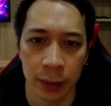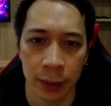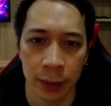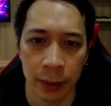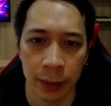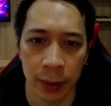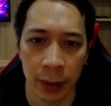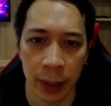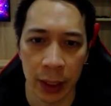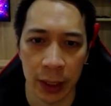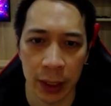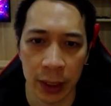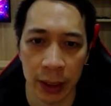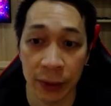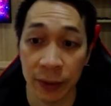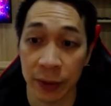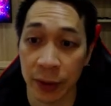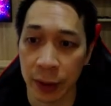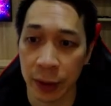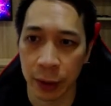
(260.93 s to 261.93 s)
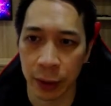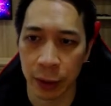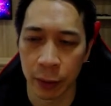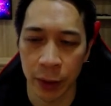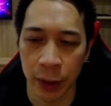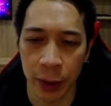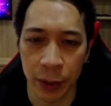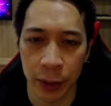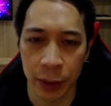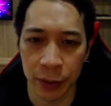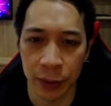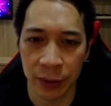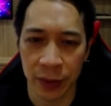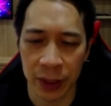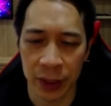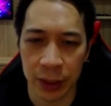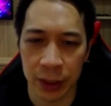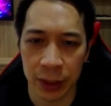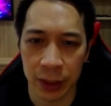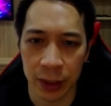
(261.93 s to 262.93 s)
right, and you don't want to do
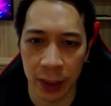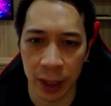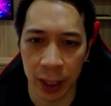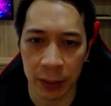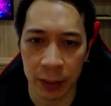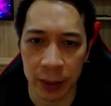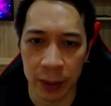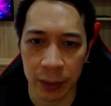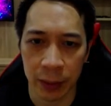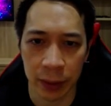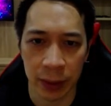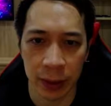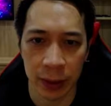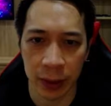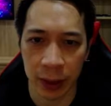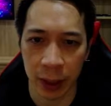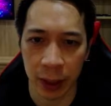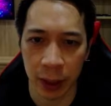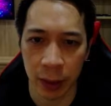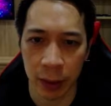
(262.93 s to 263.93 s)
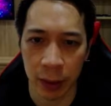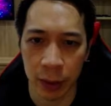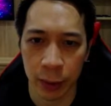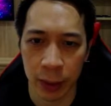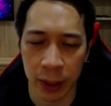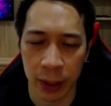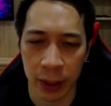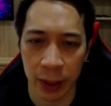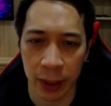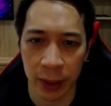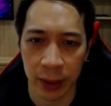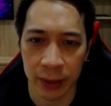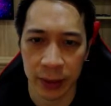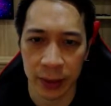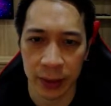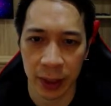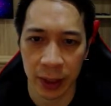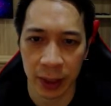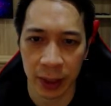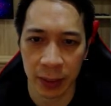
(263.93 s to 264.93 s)
features. A lot of people, they always want to
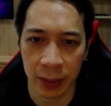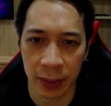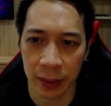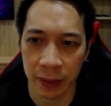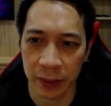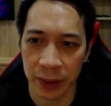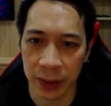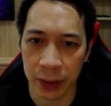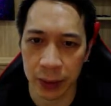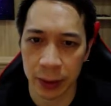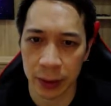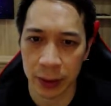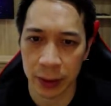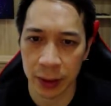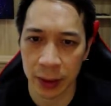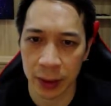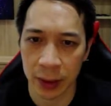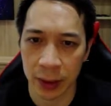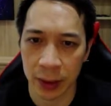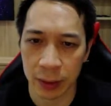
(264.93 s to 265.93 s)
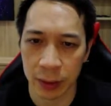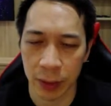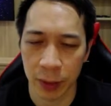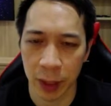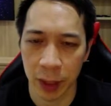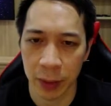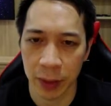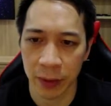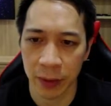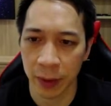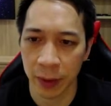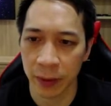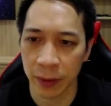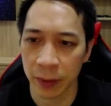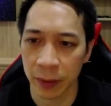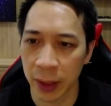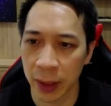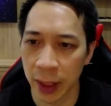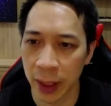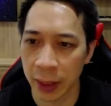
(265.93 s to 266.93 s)
talk about features, and you probably have heard from
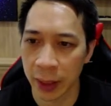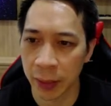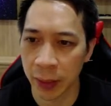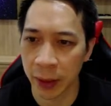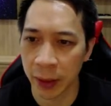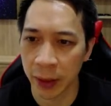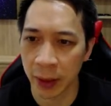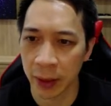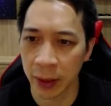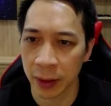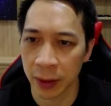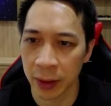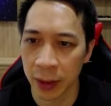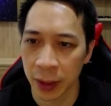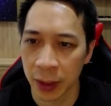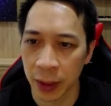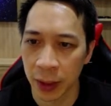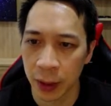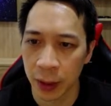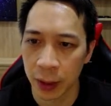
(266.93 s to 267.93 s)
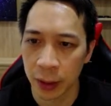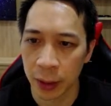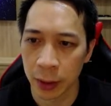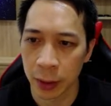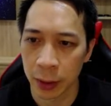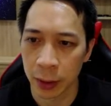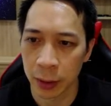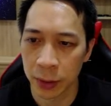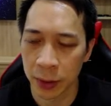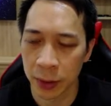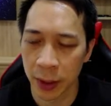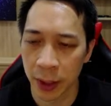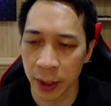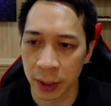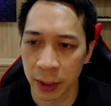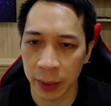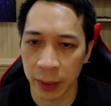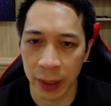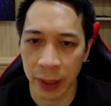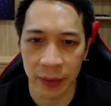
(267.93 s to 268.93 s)
a lot of marketers, don't talk
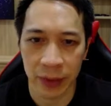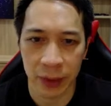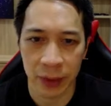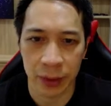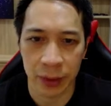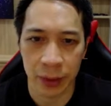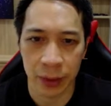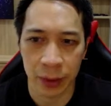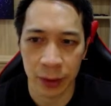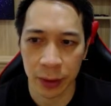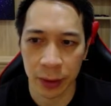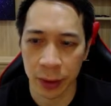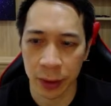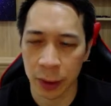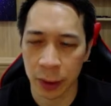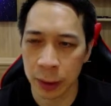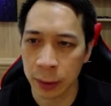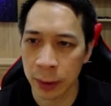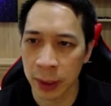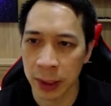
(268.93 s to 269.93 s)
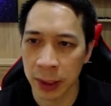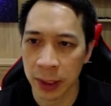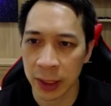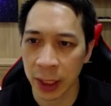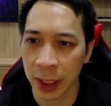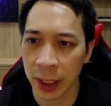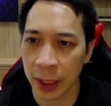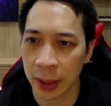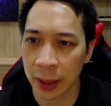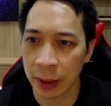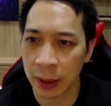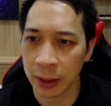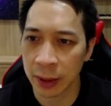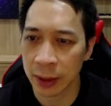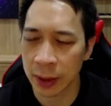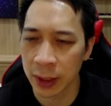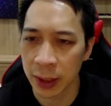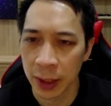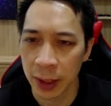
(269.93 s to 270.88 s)
about features. No one cares